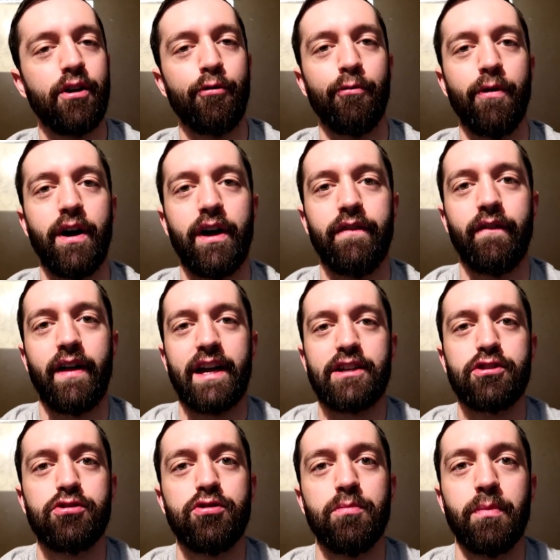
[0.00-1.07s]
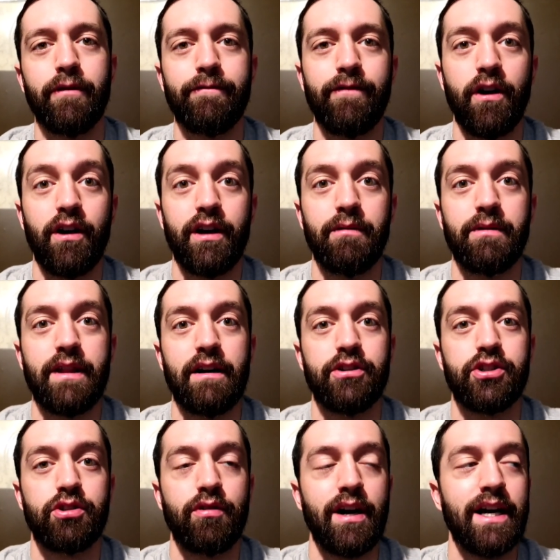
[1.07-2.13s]
run like super far in it
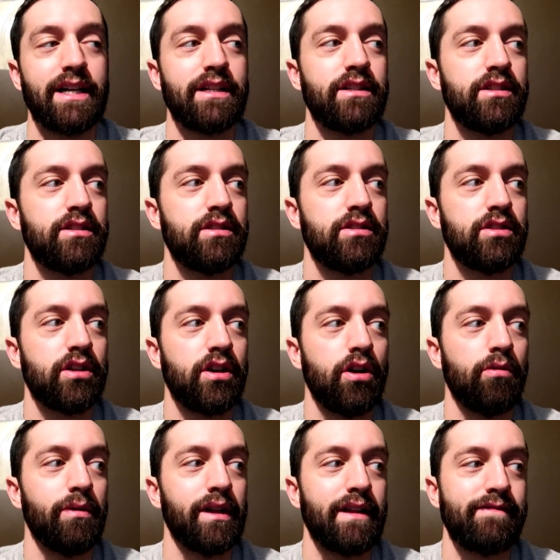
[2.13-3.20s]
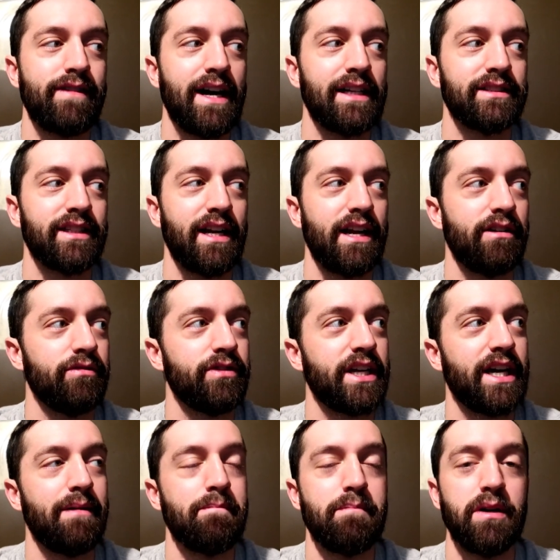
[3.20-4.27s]
without trying to go really fast, and I don't
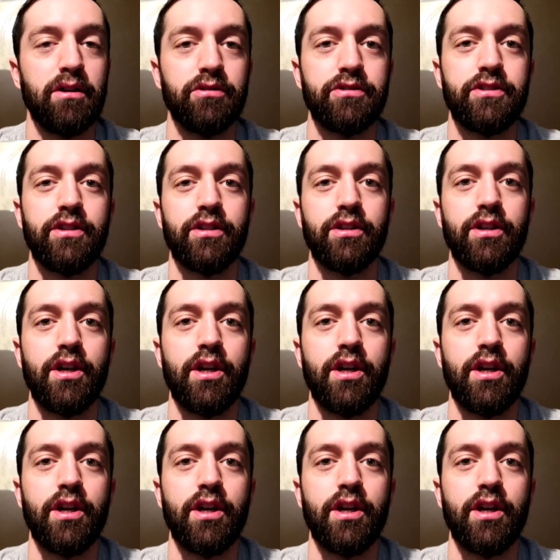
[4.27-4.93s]
think I'm built